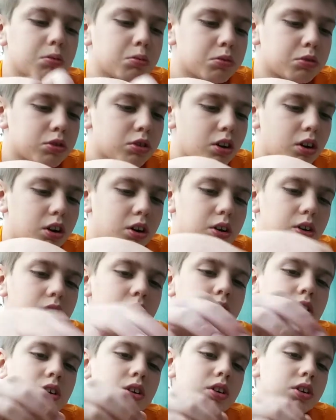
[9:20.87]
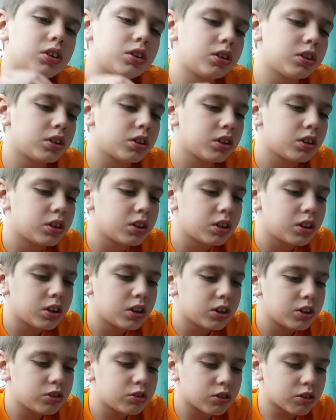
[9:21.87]
So,
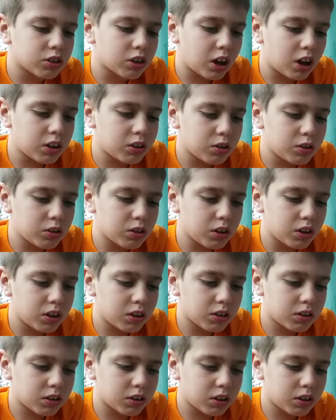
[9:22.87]
just gotta do this,